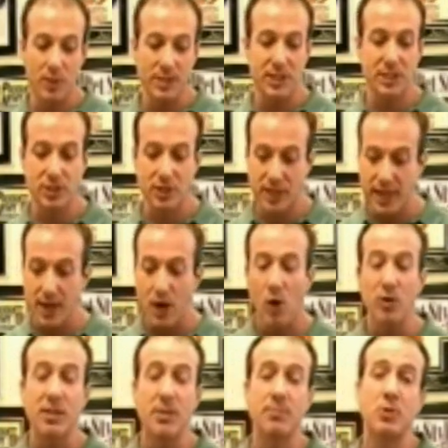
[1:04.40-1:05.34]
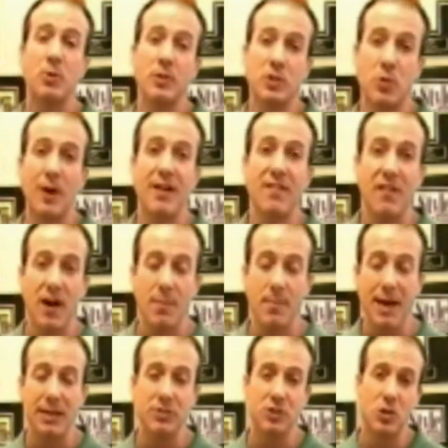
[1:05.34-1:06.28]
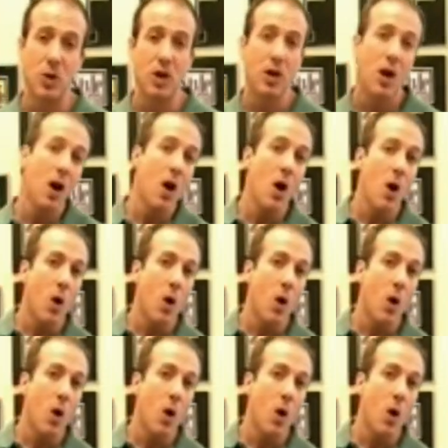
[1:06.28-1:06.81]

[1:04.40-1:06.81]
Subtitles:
which can hold up to a 25-pound dog